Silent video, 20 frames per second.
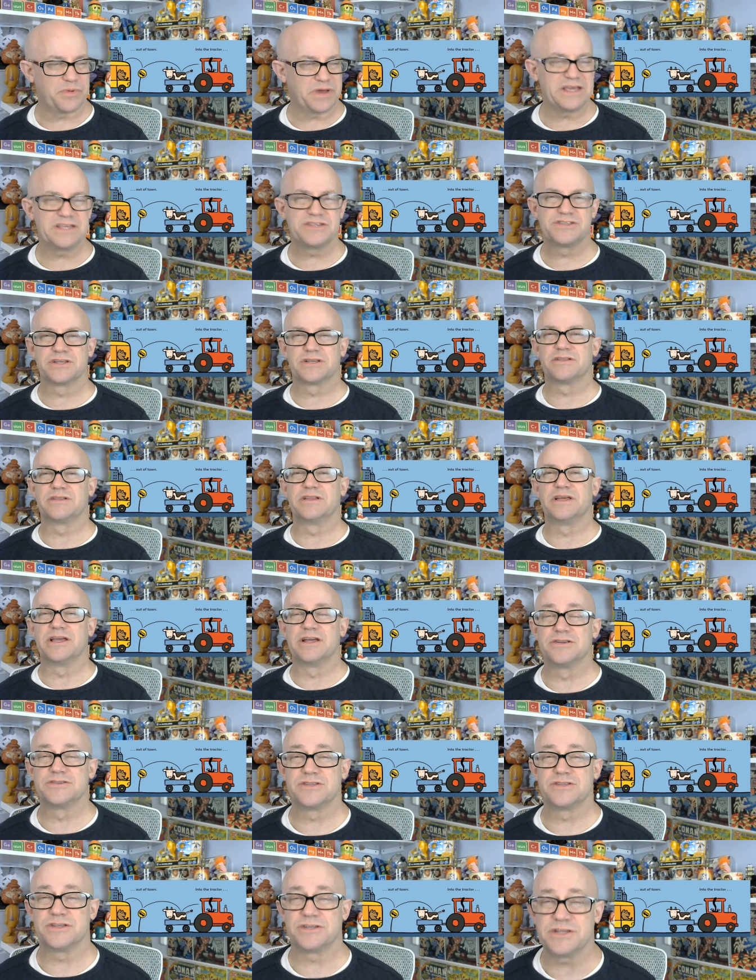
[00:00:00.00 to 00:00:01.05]
basically,
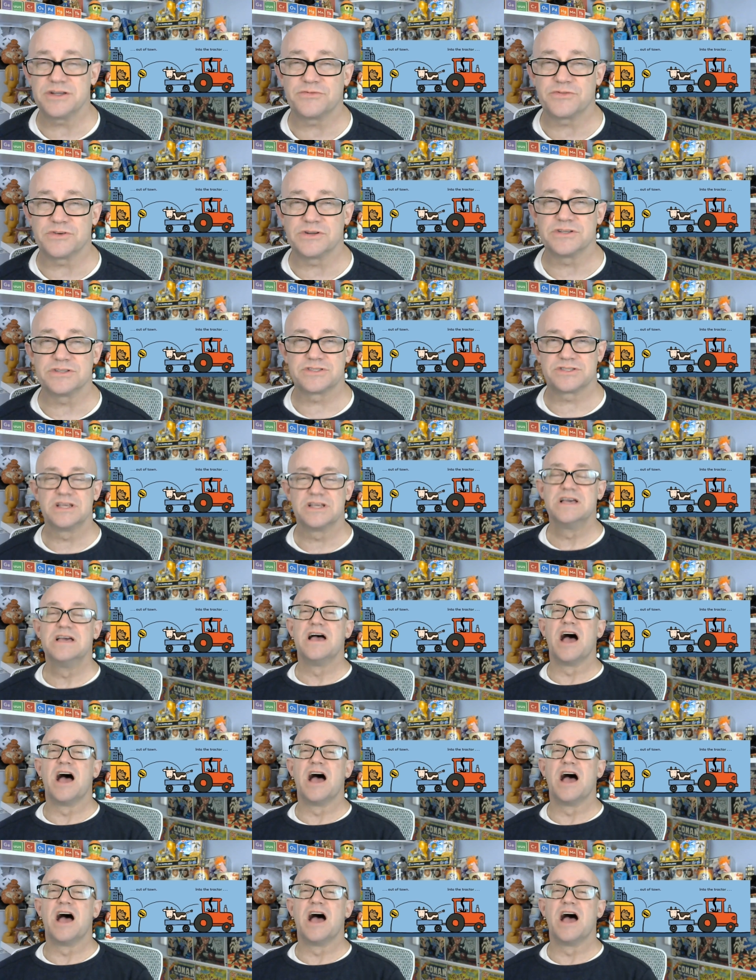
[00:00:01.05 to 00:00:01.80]
here's the difference